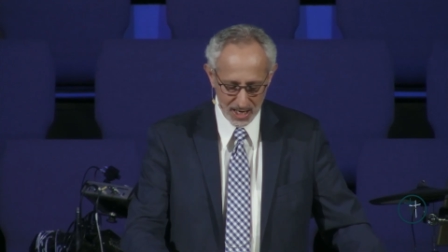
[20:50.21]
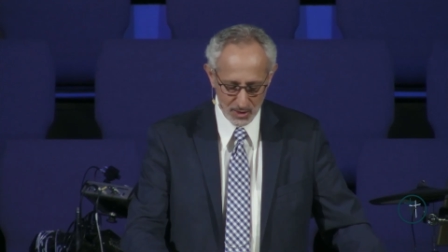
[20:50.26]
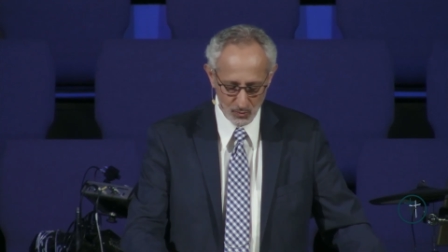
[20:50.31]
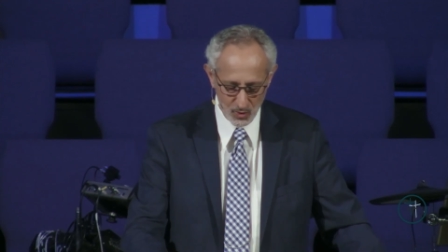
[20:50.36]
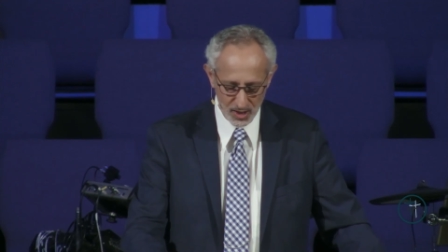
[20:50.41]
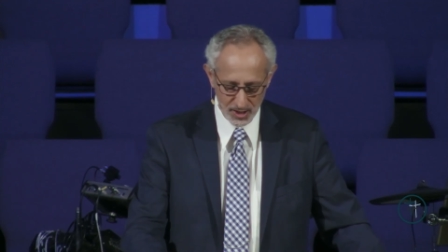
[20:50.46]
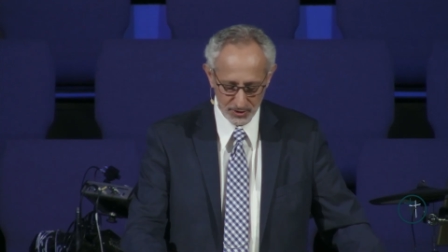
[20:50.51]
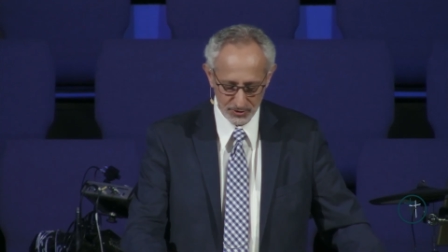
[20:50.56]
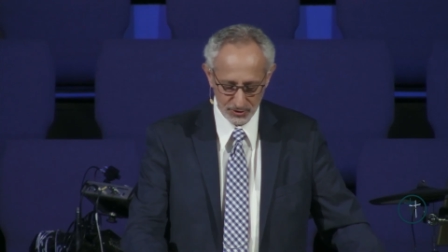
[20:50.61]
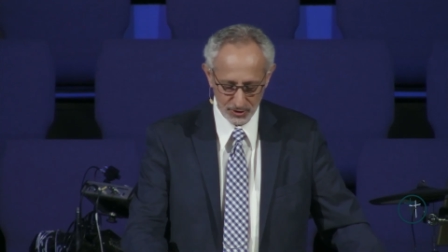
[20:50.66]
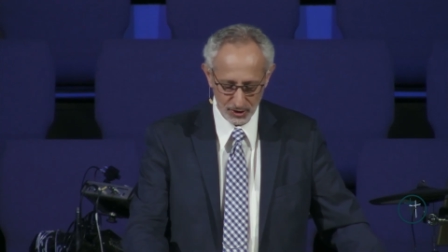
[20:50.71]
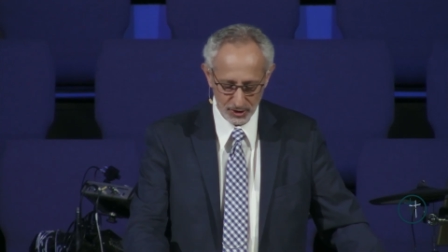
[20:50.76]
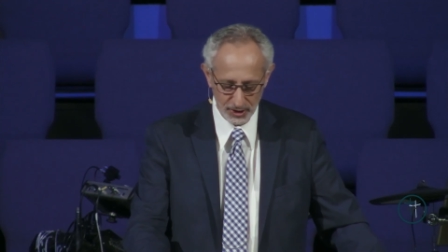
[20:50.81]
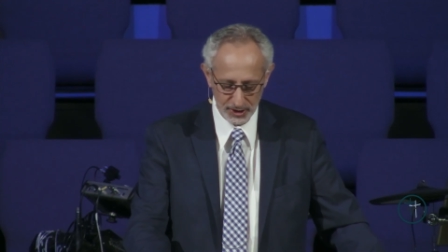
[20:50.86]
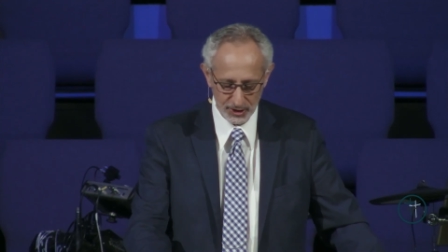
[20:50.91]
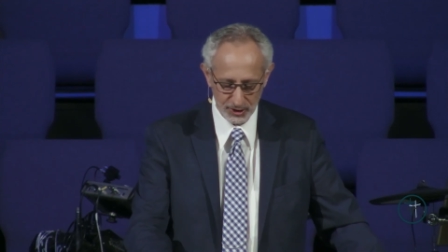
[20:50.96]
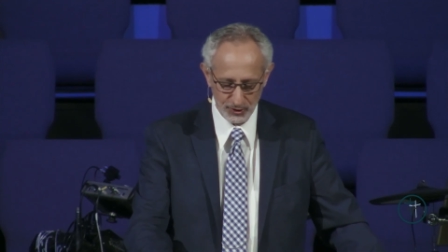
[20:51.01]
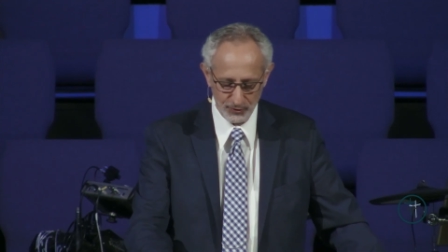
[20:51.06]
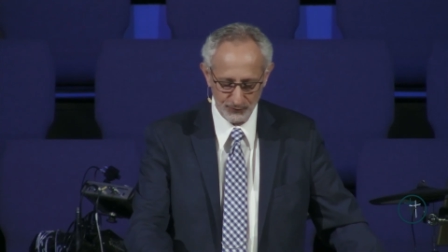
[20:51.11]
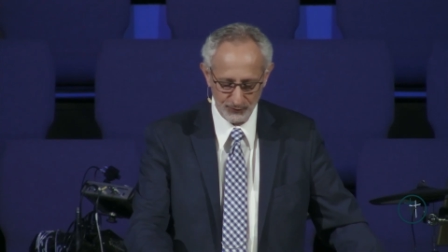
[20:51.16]
I want us to
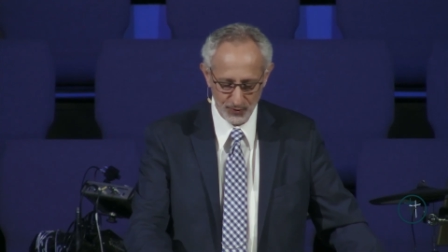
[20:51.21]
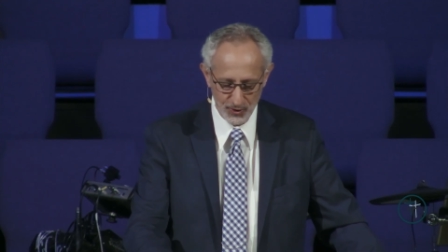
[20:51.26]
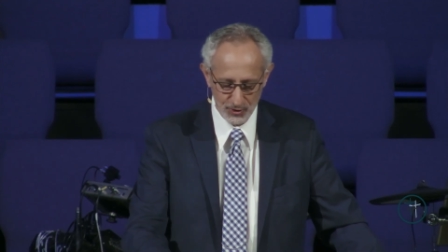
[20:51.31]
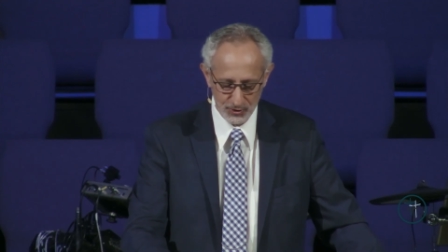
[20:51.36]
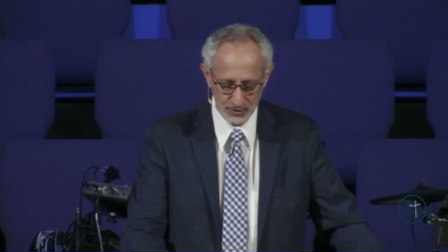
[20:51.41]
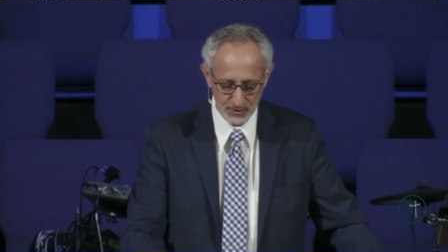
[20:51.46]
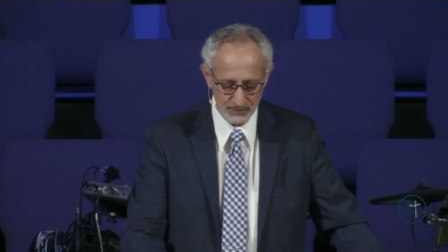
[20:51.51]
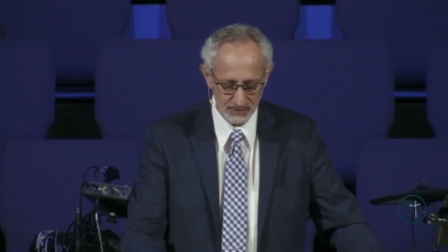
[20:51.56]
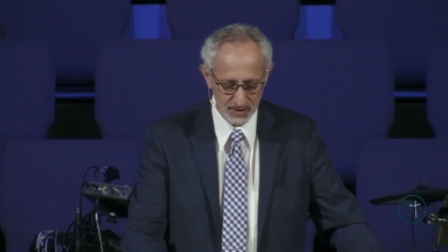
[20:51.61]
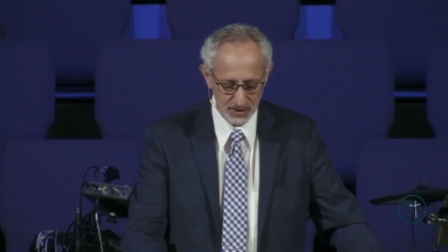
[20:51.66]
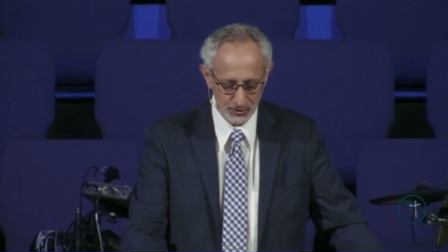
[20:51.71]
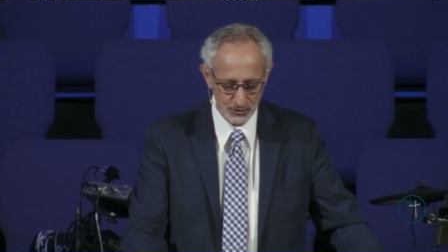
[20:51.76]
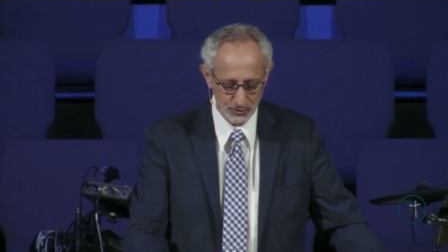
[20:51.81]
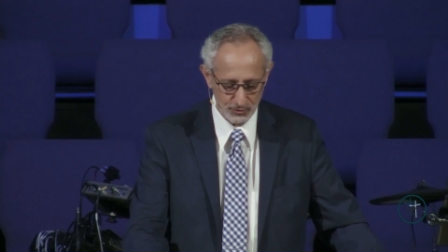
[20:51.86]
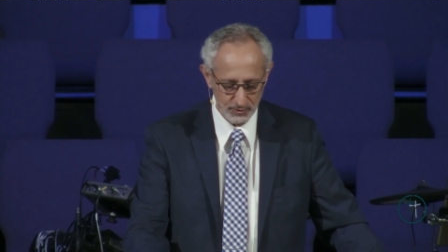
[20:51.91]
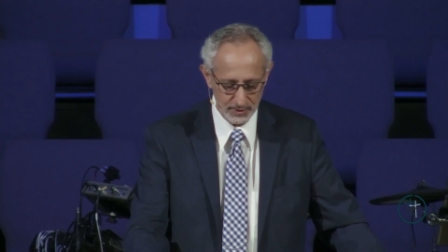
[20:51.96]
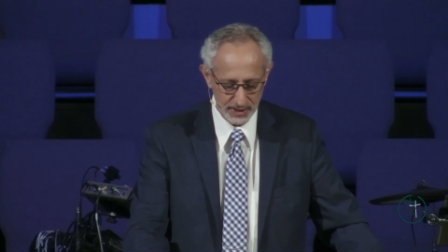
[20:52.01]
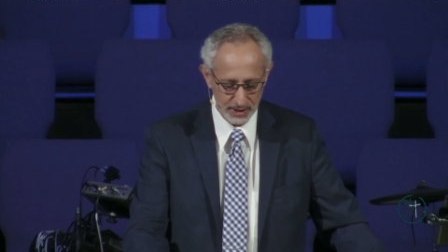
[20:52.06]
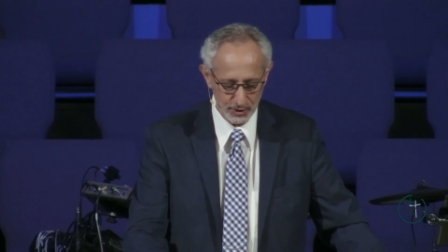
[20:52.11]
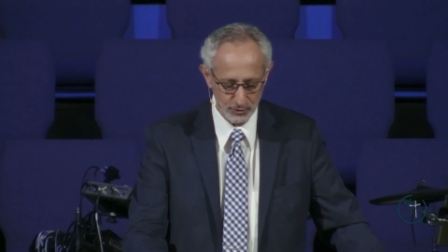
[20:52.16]
look at the first of these
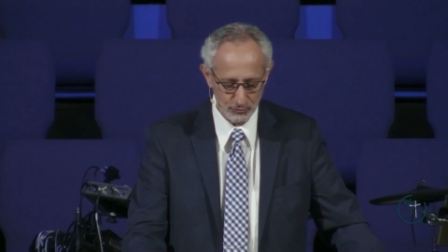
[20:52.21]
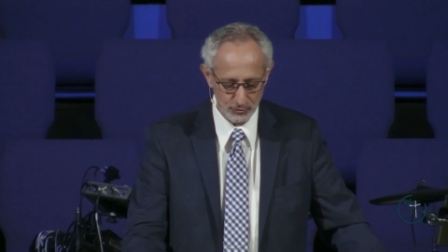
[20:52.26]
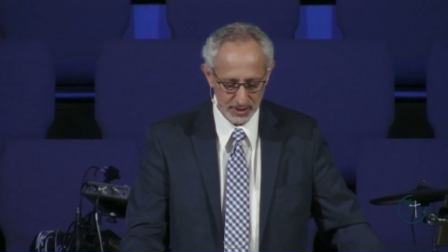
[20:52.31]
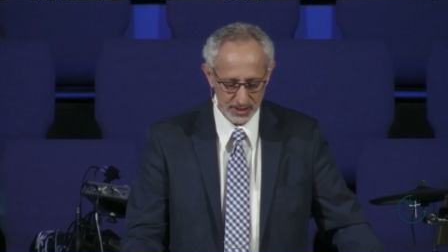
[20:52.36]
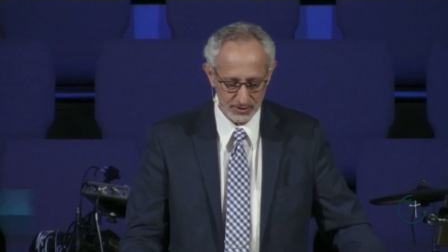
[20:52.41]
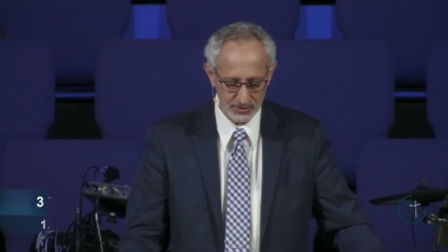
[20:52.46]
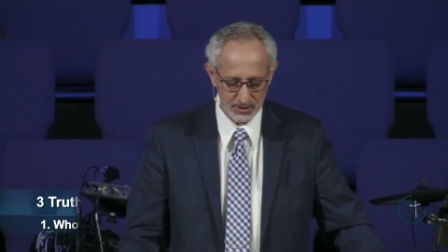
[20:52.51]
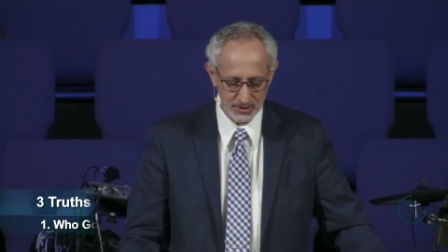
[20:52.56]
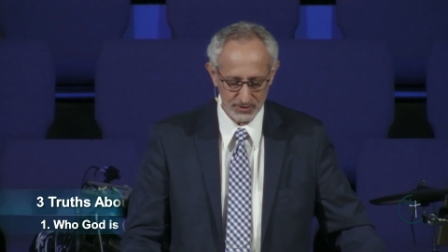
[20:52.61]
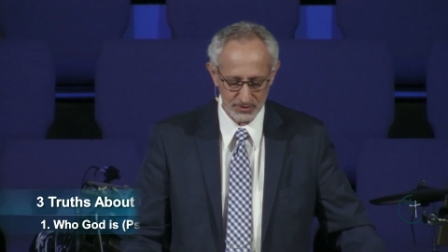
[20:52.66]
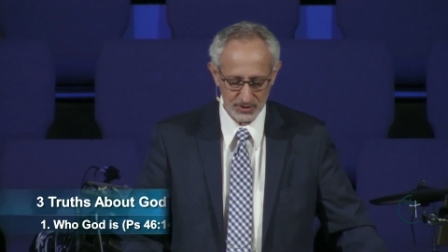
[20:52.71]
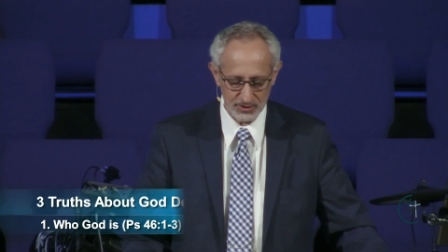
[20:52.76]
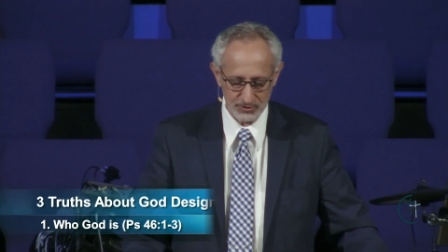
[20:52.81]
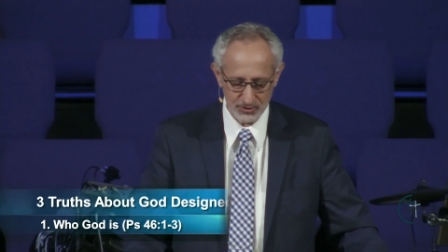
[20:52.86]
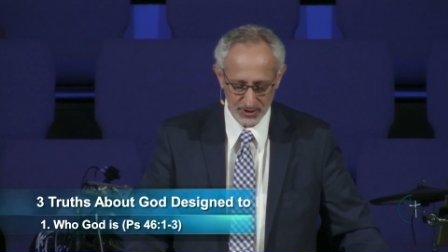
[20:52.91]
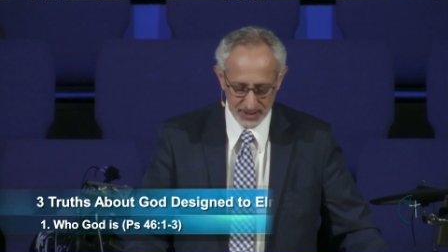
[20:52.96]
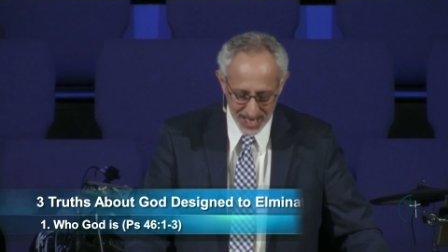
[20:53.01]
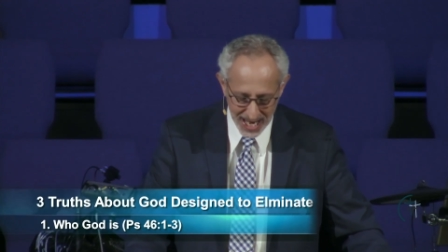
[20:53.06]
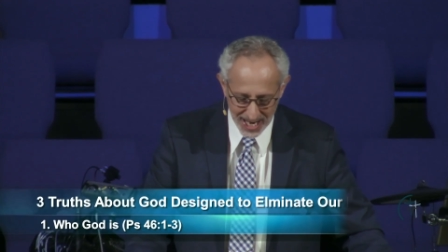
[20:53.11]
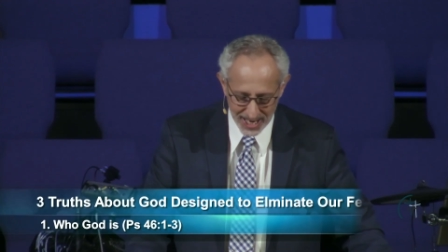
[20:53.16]
three reasons,
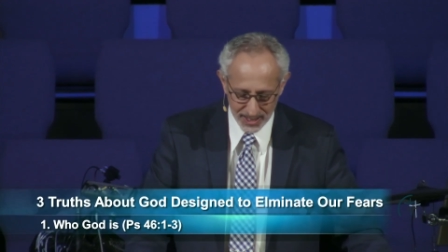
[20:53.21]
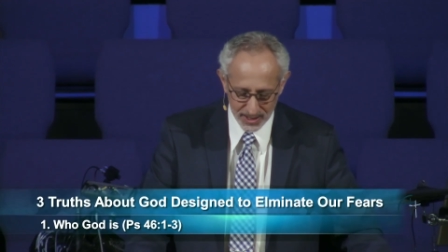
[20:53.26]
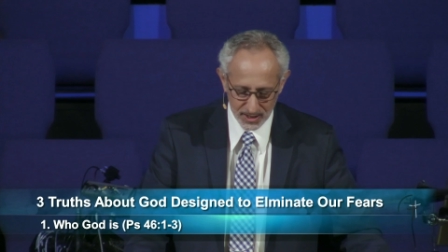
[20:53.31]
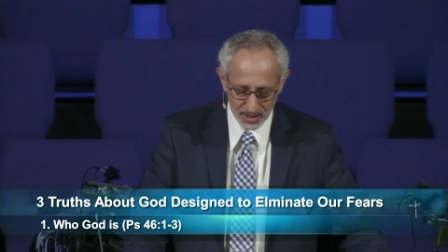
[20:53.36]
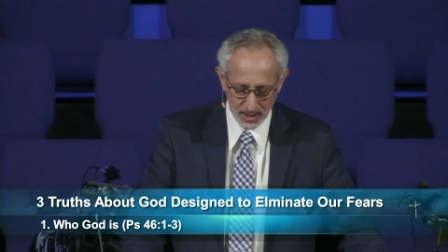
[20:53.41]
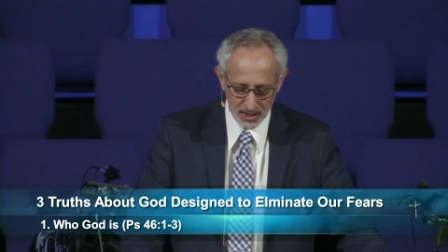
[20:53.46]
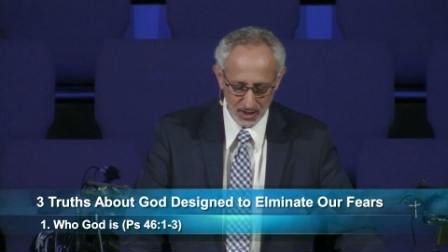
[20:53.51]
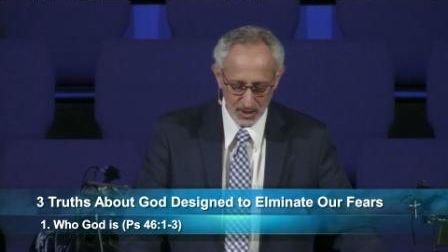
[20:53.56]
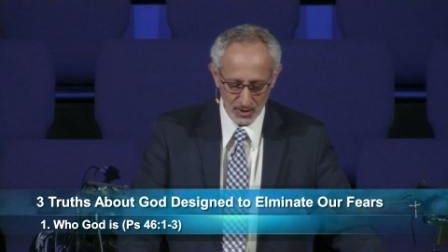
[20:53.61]
and tonight